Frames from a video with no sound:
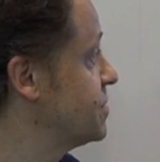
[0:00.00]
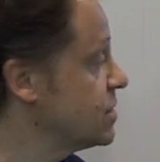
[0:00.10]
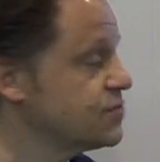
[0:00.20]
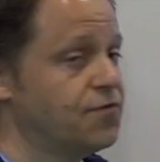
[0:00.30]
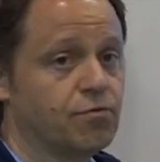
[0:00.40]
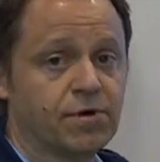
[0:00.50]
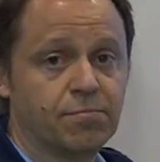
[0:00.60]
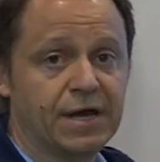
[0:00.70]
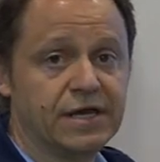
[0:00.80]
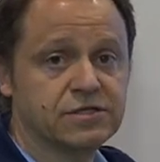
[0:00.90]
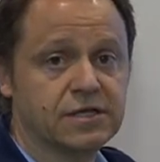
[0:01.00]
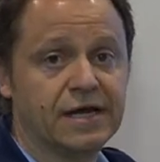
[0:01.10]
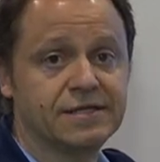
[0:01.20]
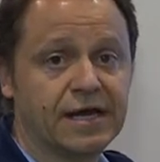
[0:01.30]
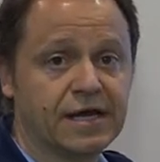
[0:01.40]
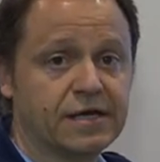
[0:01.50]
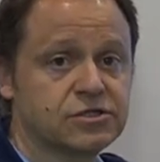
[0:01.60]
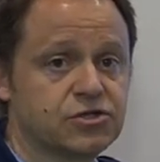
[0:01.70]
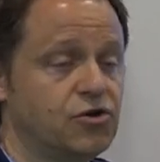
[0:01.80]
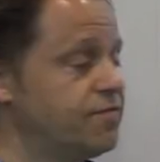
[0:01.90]
transformer based and they can
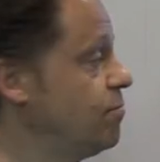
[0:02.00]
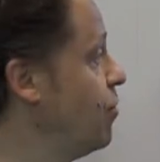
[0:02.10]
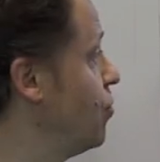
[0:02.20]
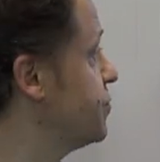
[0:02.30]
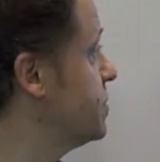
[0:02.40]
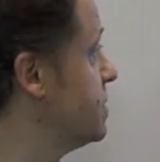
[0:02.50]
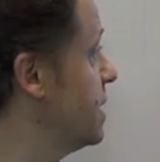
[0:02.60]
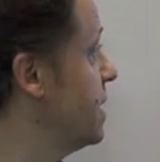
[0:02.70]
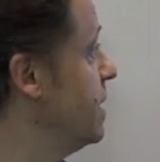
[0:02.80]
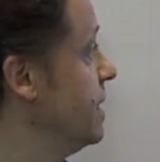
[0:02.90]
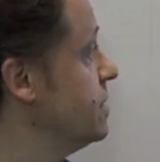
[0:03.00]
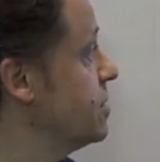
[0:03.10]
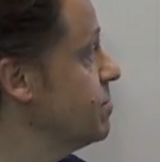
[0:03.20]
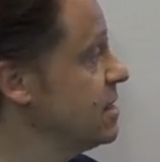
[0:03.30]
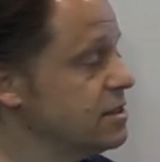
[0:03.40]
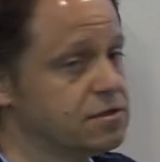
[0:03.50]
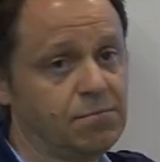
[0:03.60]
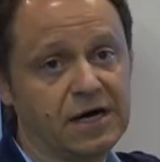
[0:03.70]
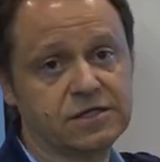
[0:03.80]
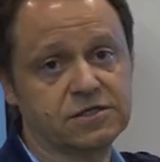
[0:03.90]
serve both the intermediate
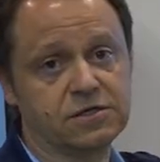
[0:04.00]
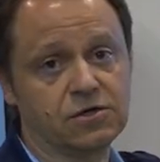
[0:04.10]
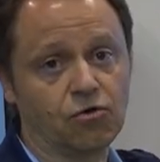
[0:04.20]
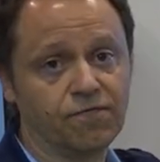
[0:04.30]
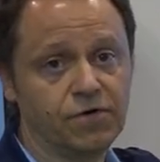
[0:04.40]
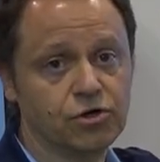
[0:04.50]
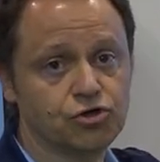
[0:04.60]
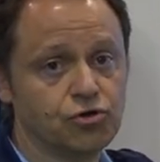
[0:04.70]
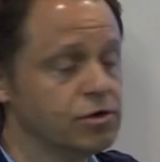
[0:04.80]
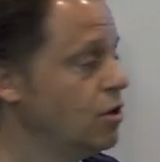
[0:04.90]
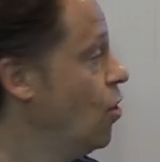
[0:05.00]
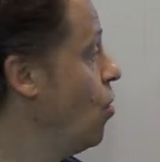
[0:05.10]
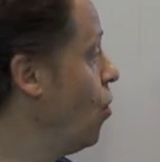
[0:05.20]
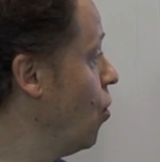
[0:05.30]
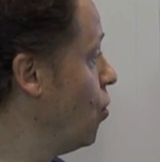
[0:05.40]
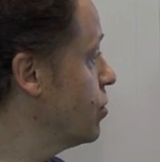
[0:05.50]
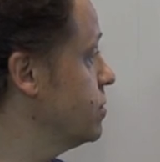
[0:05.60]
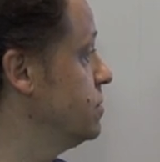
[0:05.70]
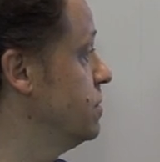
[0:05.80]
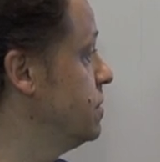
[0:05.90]
bus uh, conversion or
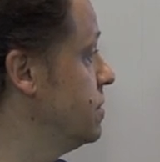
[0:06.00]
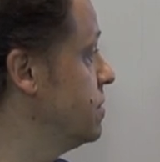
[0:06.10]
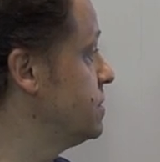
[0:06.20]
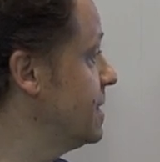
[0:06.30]
uh,